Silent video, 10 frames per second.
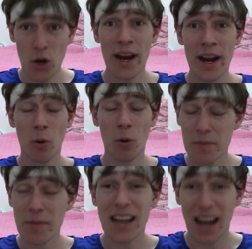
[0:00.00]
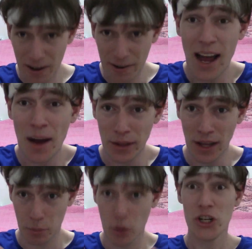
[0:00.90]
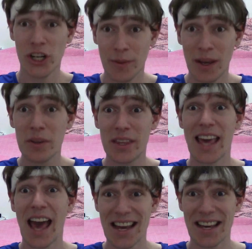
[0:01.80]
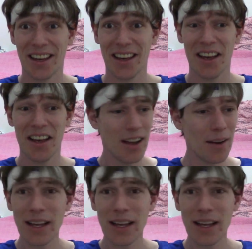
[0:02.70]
annoyed, wanting me to hurry up and like pushing me with the cake.